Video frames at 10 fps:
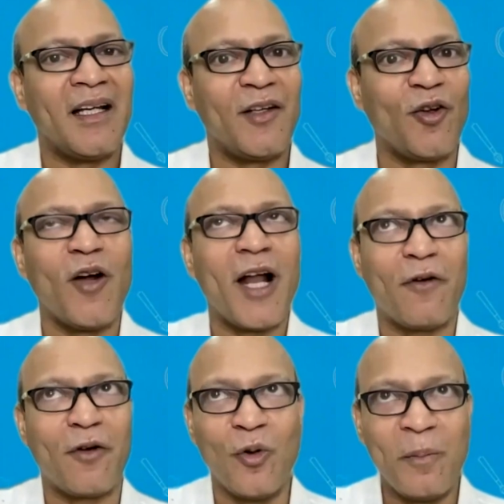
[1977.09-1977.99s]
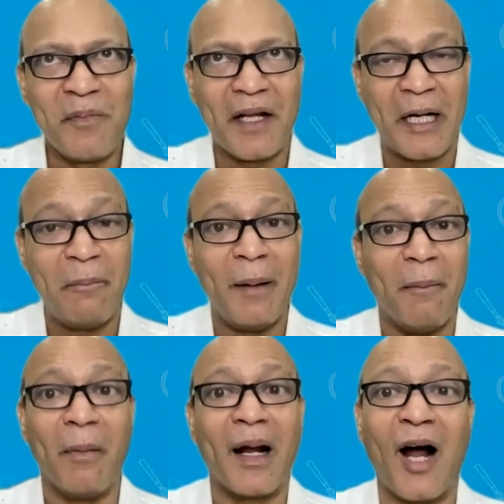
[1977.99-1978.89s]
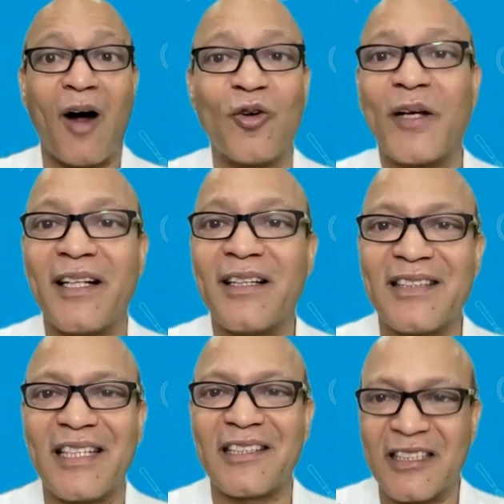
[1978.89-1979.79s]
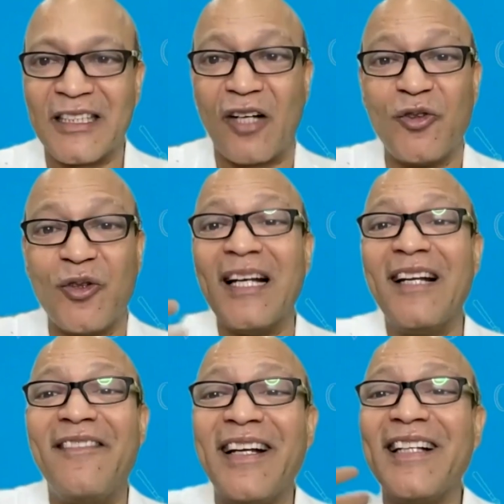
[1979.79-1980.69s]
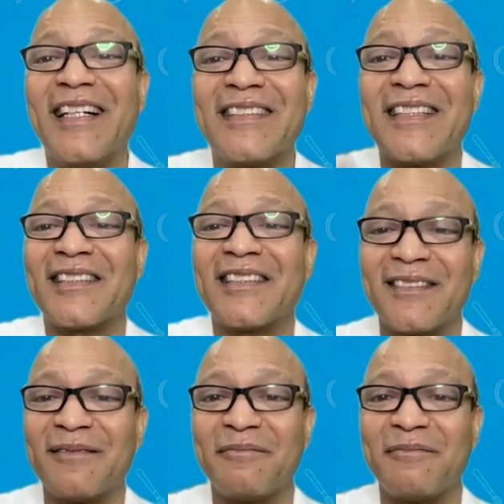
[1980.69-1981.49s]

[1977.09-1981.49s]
You don't have to remember how to take the session. Now you are living that session.